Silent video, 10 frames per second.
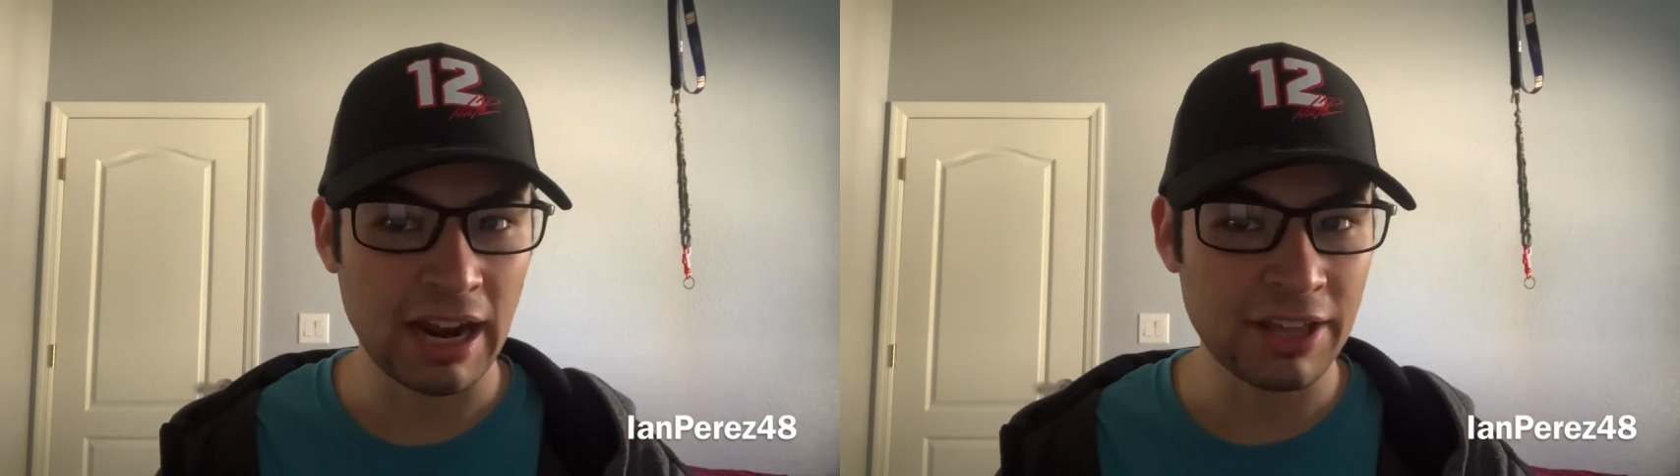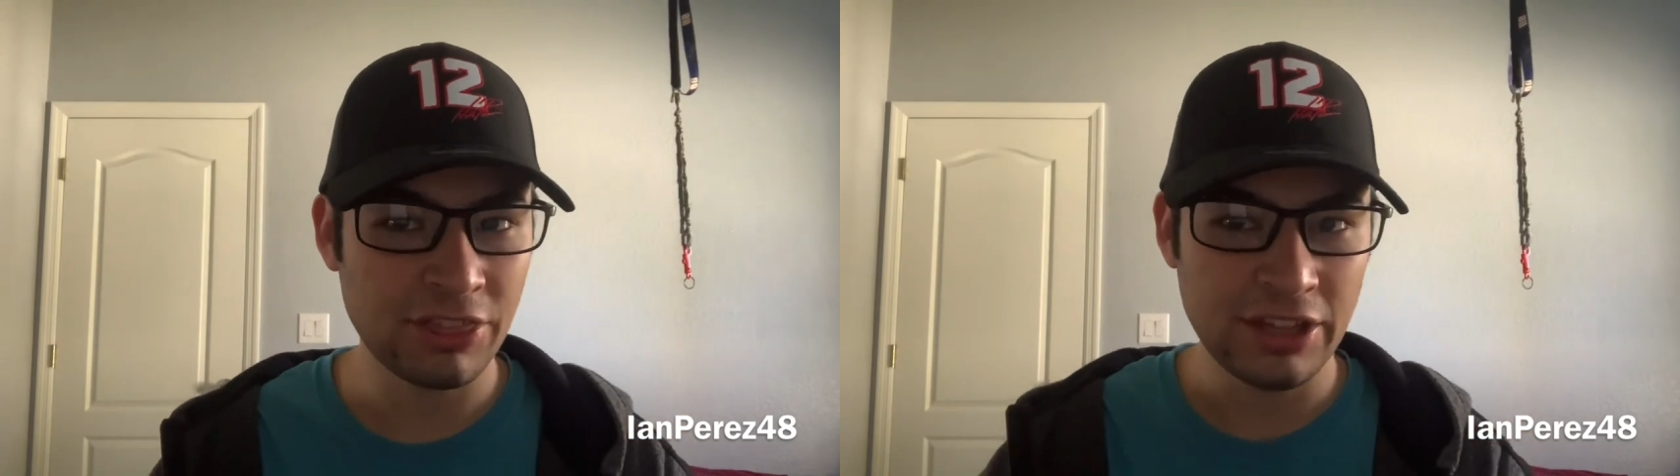
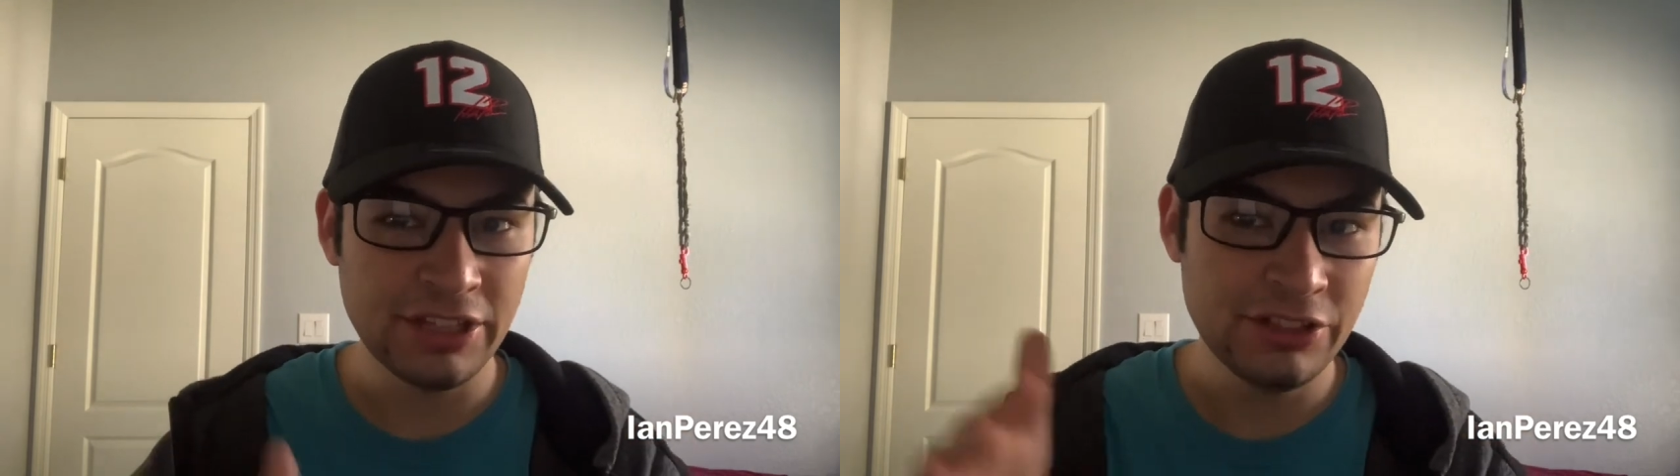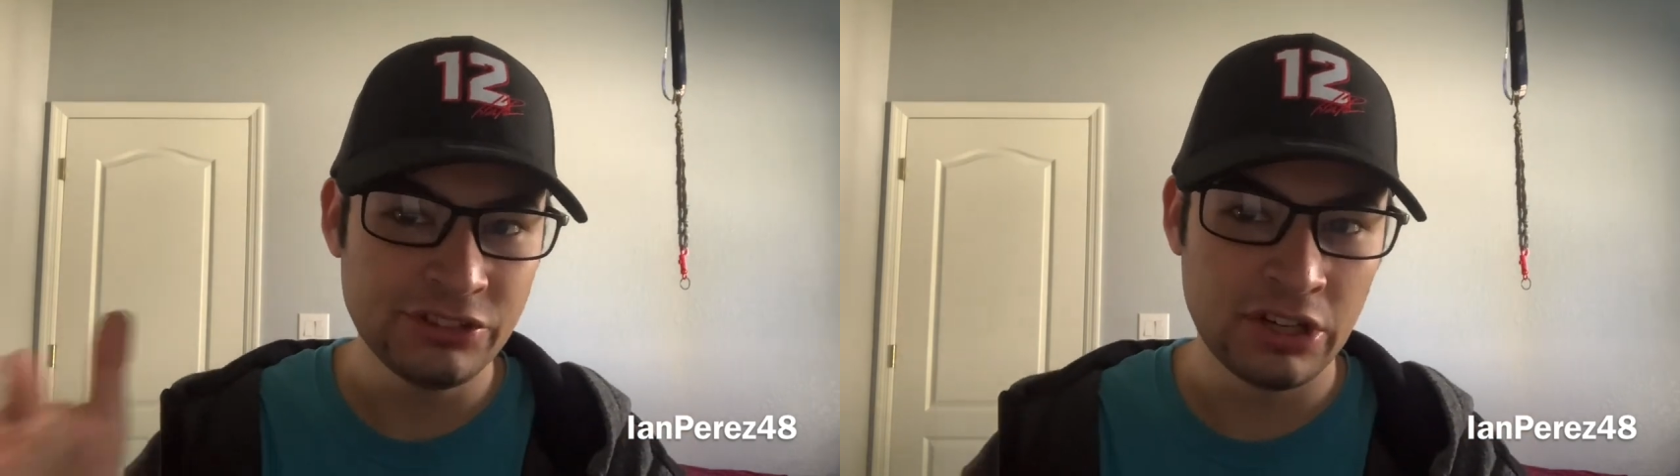I think he
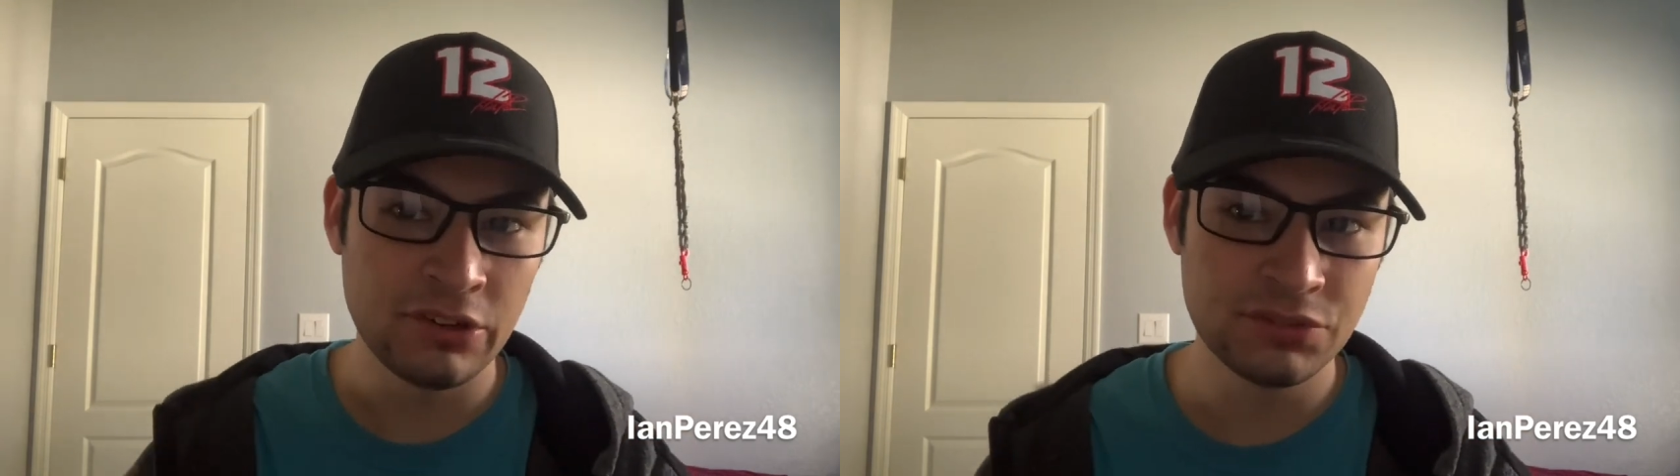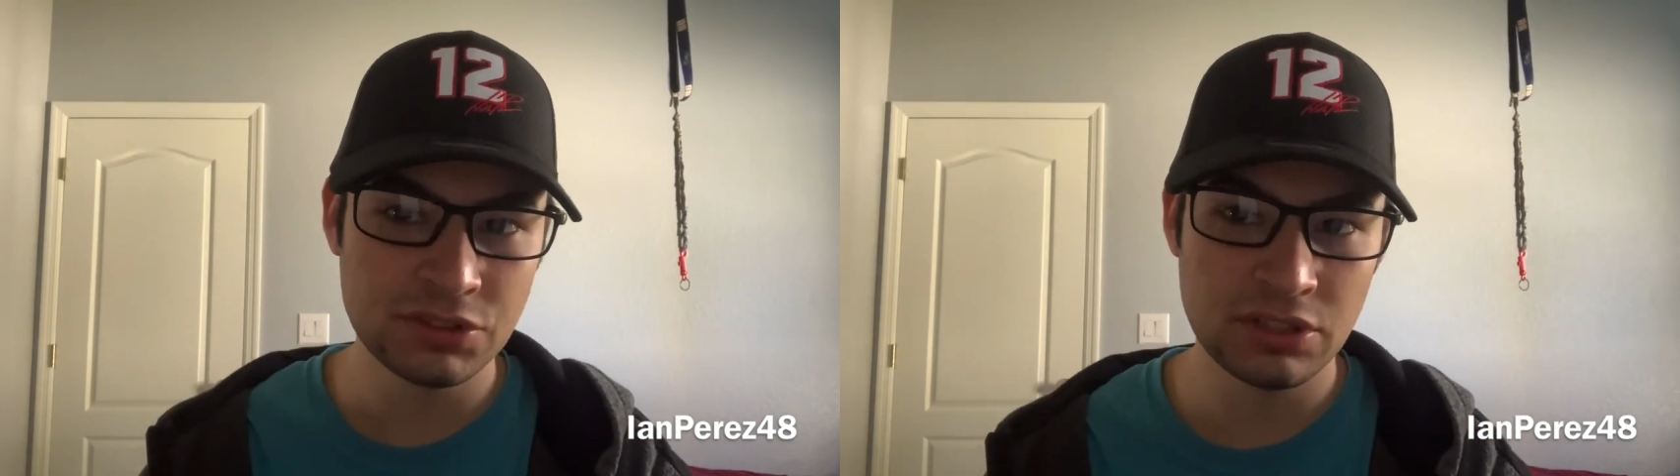
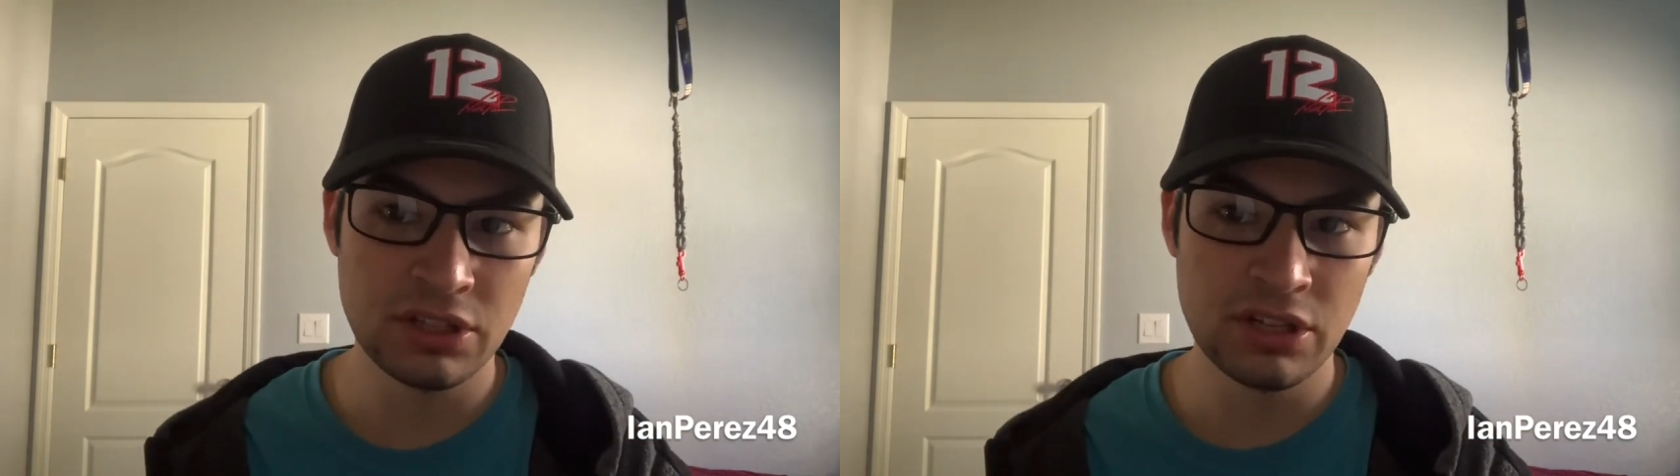deserves